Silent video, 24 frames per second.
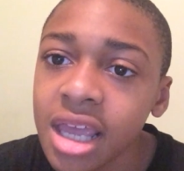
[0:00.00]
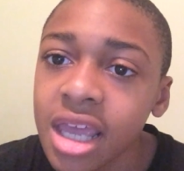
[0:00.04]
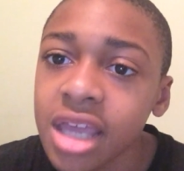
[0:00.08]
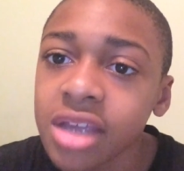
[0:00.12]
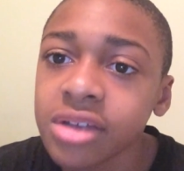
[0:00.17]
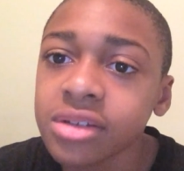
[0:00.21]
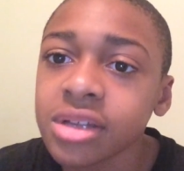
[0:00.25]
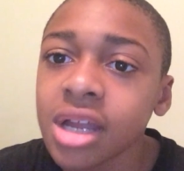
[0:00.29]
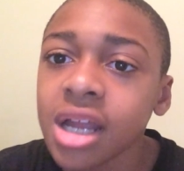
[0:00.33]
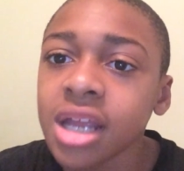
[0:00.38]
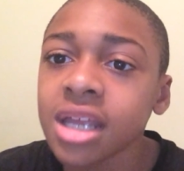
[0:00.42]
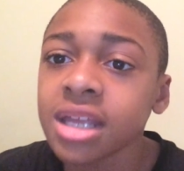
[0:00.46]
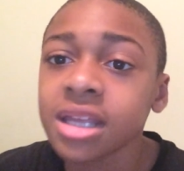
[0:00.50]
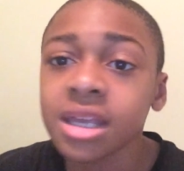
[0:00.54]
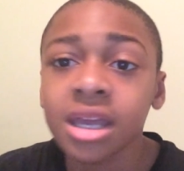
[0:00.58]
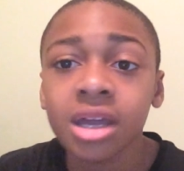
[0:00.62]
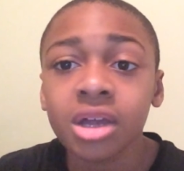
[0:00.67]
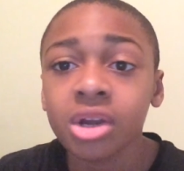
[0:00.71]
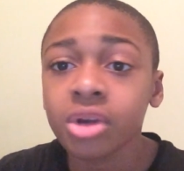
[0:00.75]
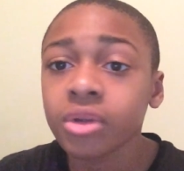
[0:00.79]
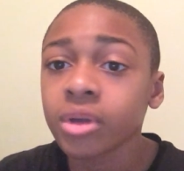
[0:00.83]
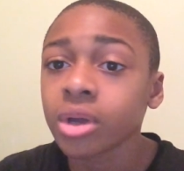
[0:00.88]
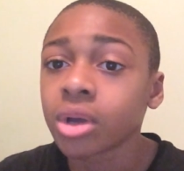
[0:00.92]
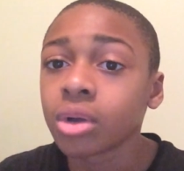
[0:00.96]
And you're not
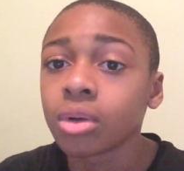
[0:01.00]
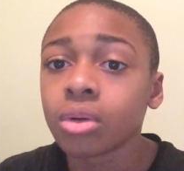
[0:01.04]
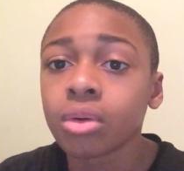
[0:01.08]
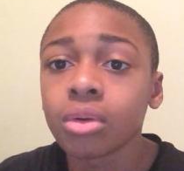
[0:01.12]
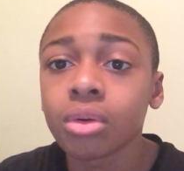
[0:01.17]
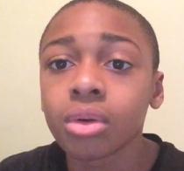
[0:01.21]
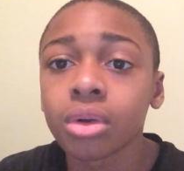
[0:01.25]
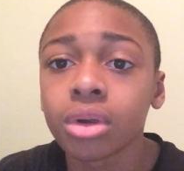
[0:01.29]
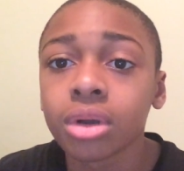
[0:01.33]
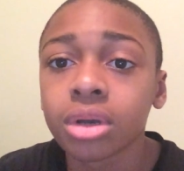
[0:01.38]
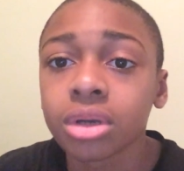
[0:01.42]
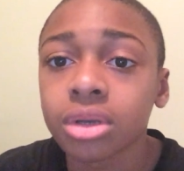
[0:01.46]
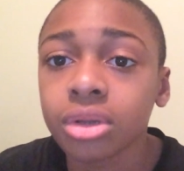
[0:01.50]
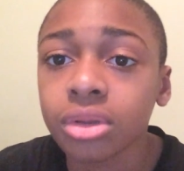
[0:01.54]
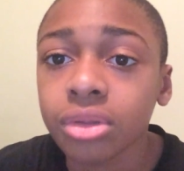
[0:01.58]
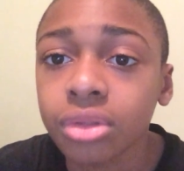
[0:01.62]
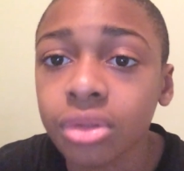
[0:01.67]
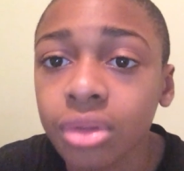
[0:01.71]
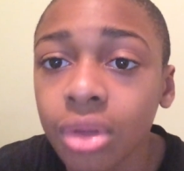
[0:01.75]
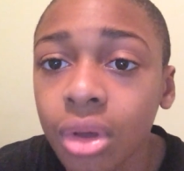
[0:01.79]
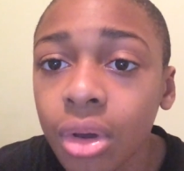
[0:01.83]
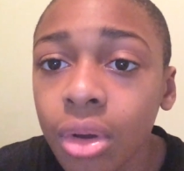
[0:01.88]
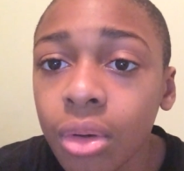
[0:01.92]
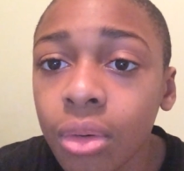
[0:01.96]
encountering a horde,
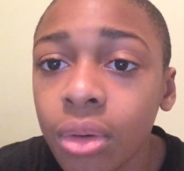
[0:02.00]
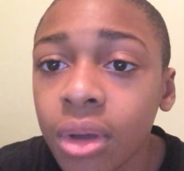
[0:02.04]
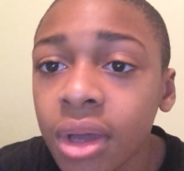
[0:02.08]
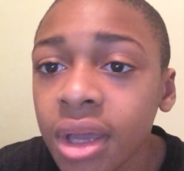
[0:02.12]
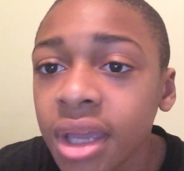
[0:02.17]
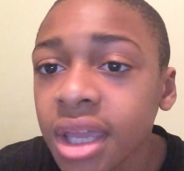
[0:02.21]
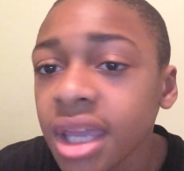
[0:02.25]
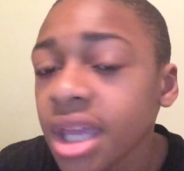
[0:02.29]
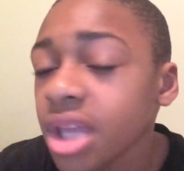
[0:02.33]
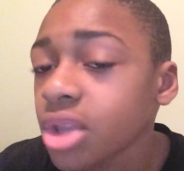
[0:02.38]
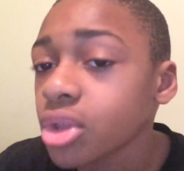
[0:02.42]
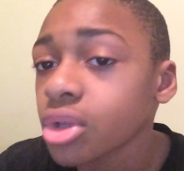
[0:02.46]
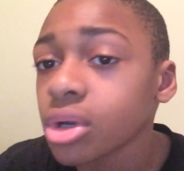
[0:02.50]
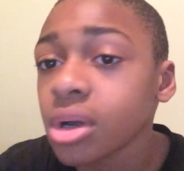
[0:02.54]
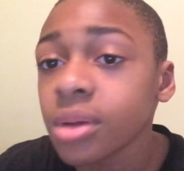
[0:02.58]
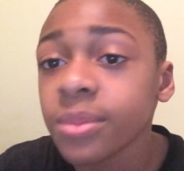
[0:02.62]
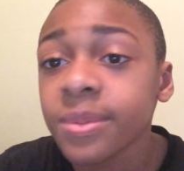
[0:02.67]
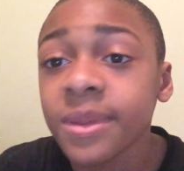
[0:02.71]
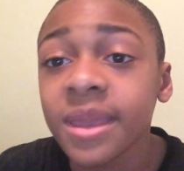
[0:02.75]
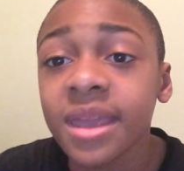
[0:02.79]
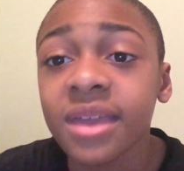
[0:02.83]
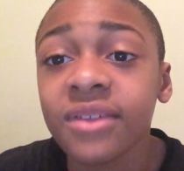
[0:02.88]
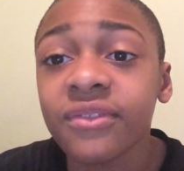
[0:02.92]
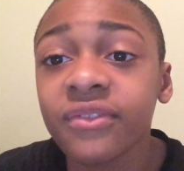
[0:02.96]
so it's going
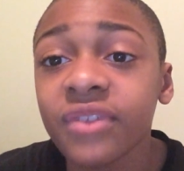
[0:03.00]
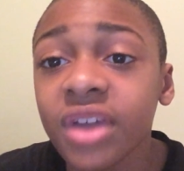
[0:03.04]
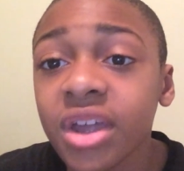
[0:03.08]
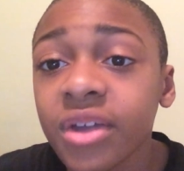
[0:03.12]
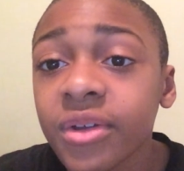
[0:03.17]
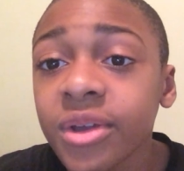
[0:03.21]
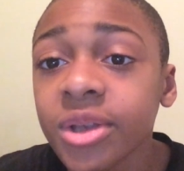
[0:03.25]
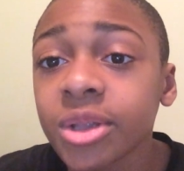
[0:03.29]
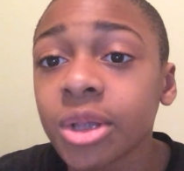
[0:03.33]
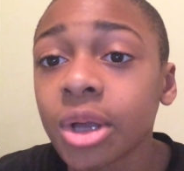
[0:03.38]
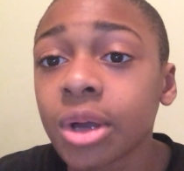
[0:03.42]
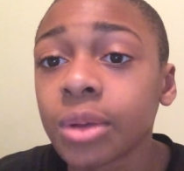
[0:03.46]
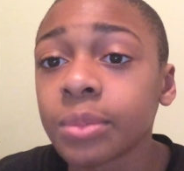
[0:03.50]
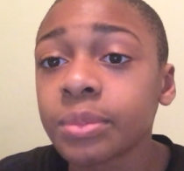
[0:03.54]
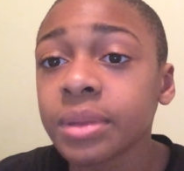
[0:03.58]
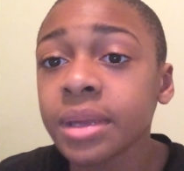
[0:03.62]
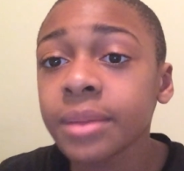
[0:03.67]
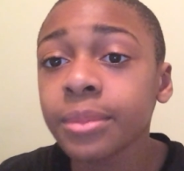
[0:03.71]
to take very long.